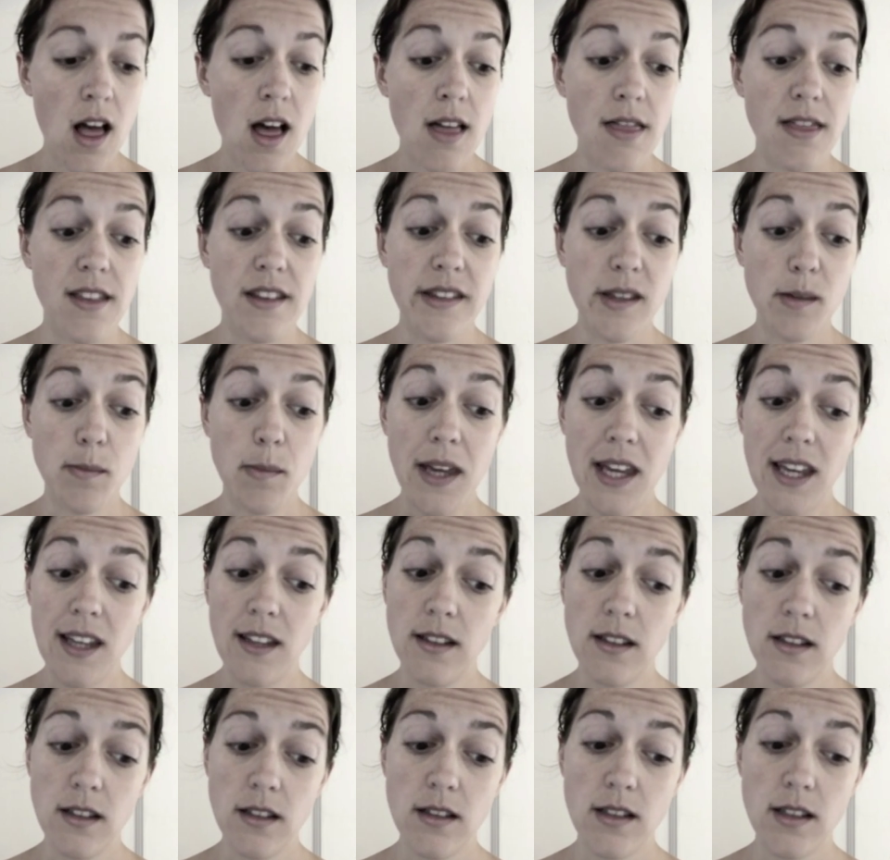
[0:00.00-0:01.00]
This
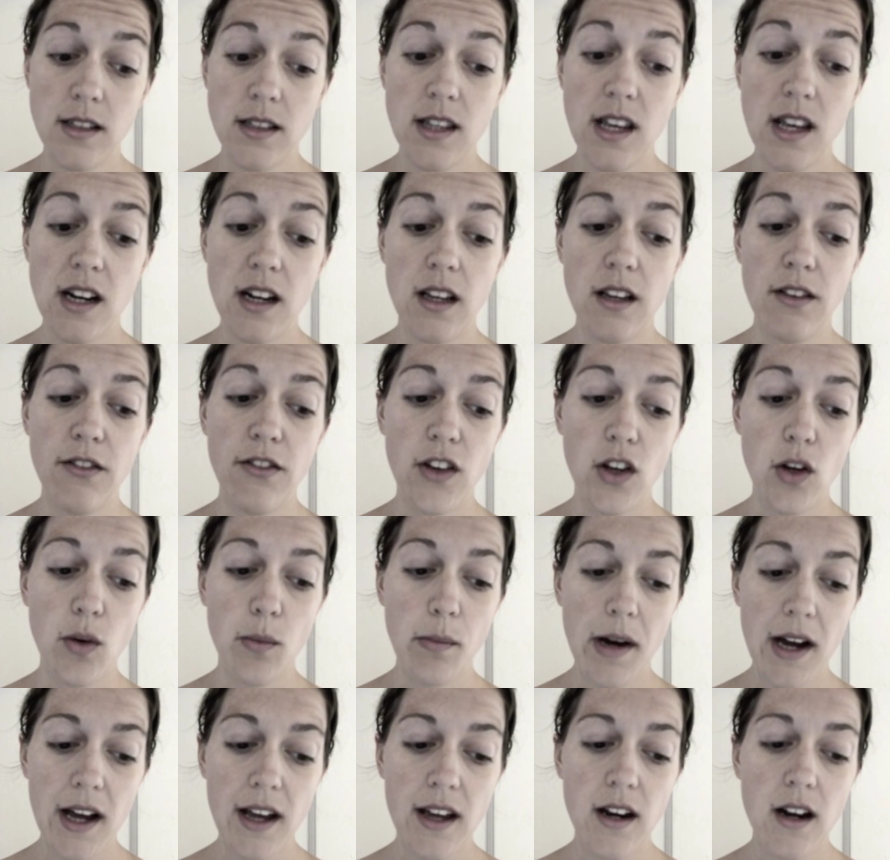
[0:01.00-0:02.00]
means that if you
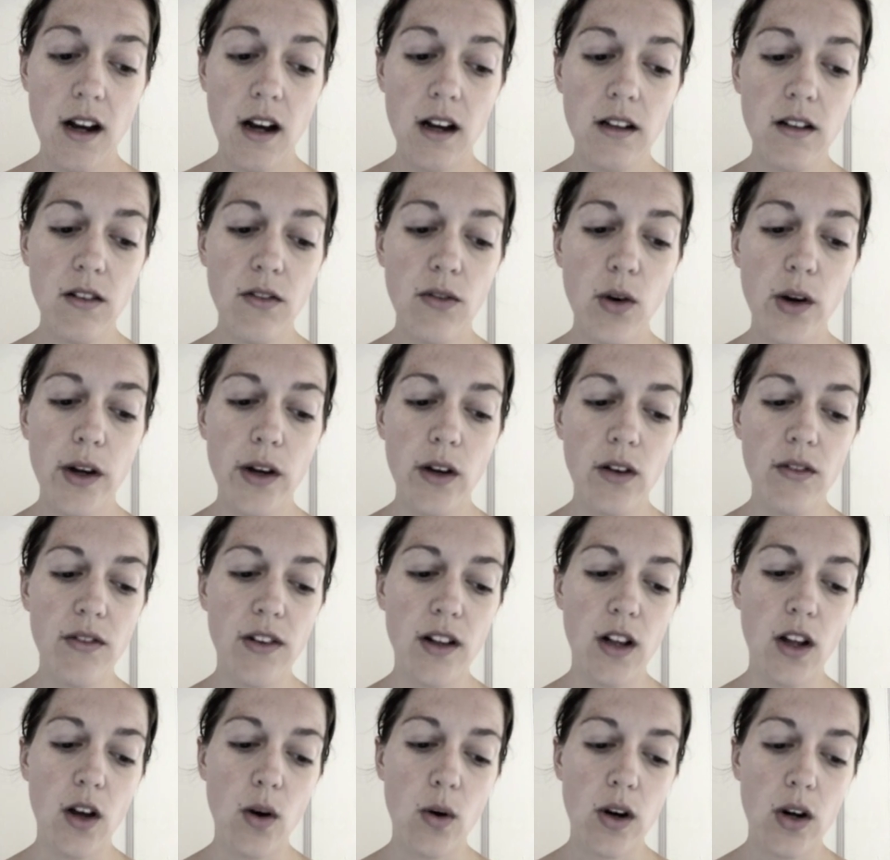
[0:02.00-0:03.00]
buy an olive oil of
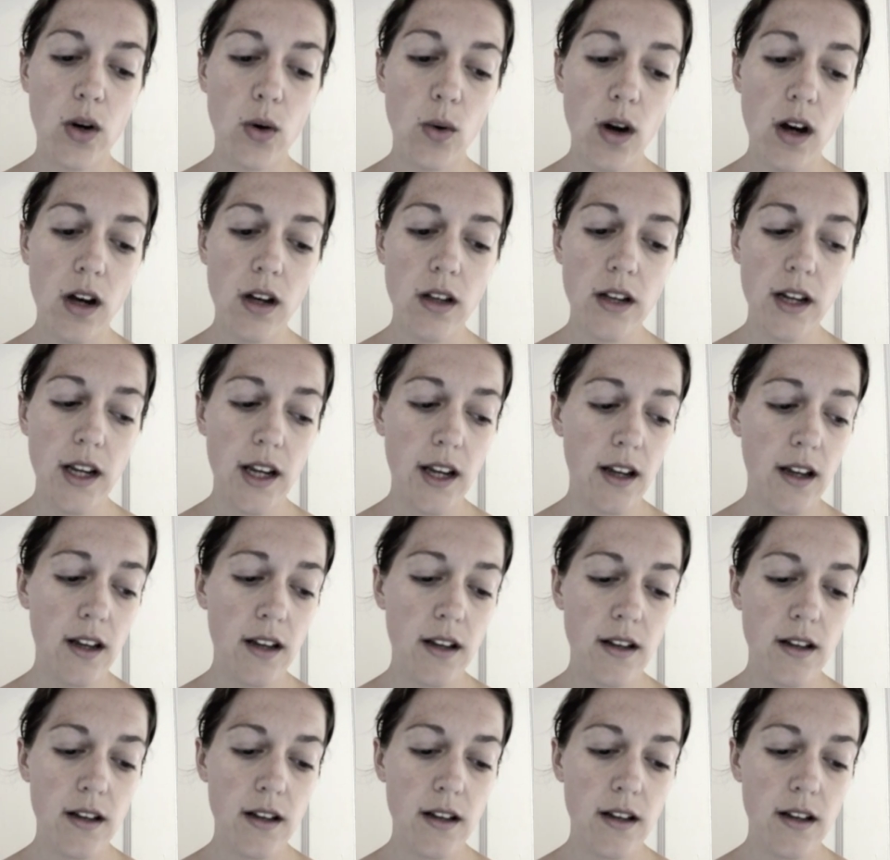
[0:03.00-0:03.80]
a lower quality